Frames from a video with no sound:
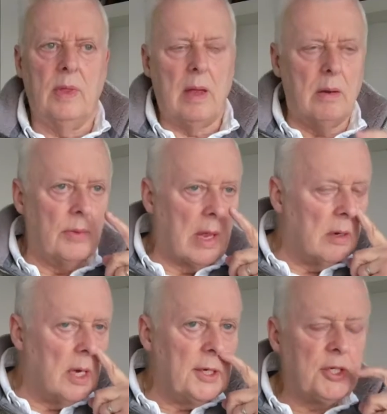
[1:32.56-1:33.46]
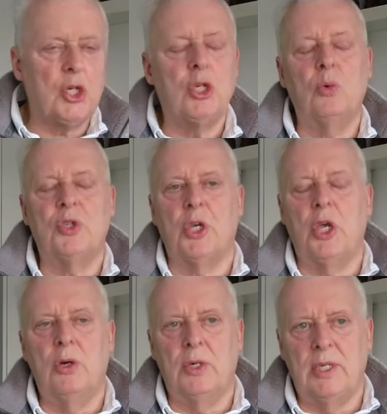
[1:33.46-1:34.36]
They're an additional
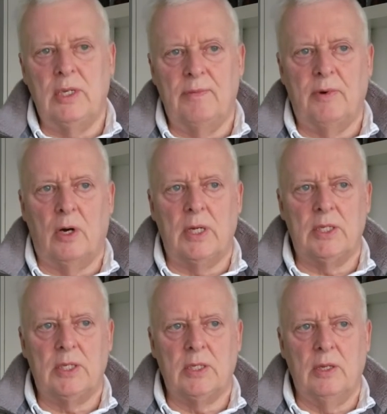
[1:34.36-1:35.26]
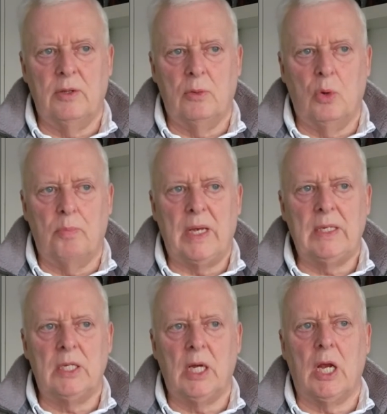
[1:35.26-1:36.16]
security device that will
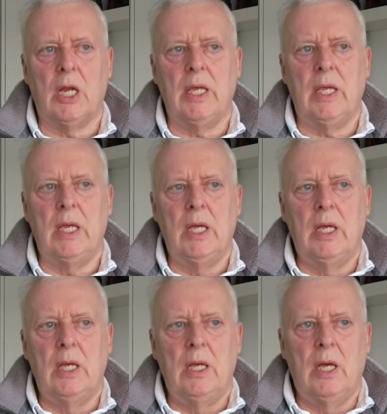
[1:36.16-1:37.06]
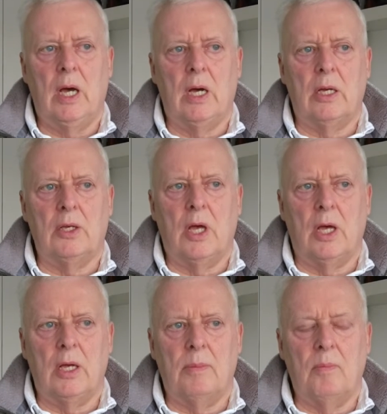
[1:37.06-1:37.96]
basically
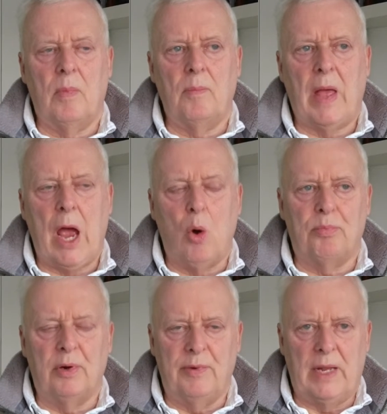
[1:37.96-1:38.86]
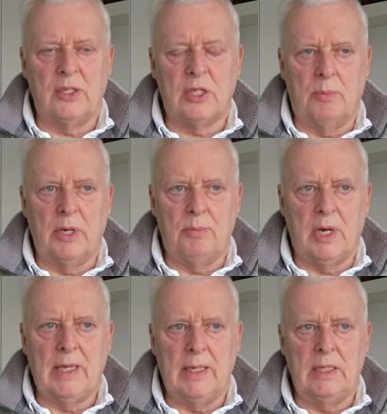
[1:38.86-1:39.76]
help prevent somebody
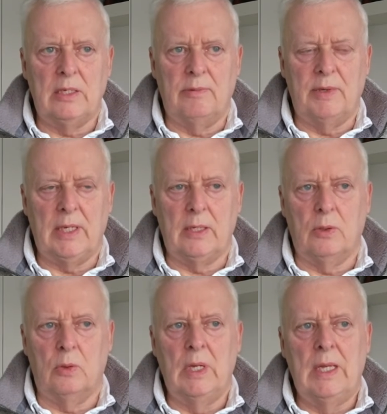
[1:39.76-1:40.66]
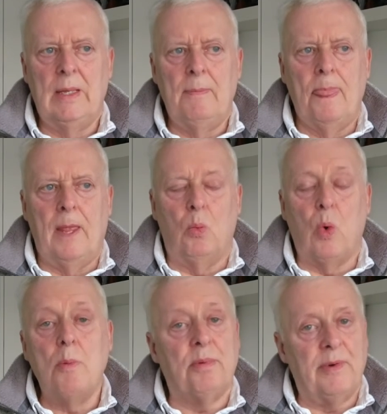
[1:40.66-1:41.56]
breaking into the vehicle. It
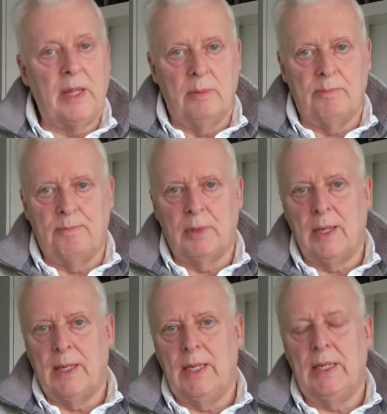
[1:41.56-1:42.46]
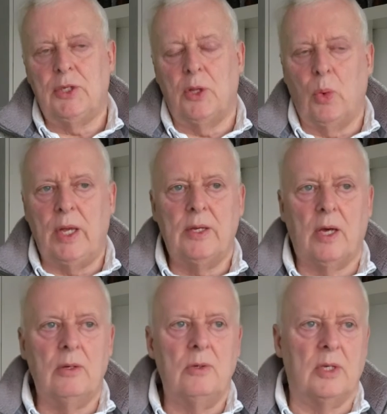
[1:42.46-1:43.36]
won't prevent them breaking into the
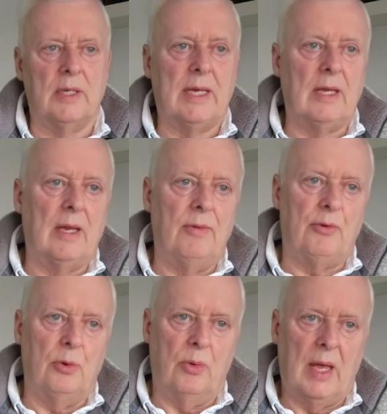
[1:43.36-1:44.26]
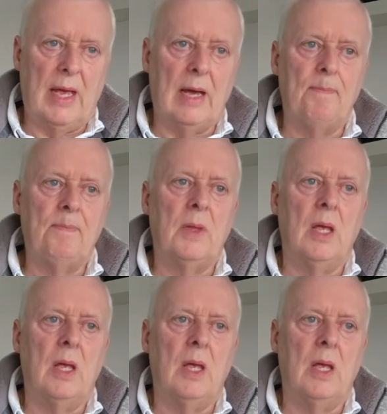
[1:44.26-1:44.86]
windows and getting in through there,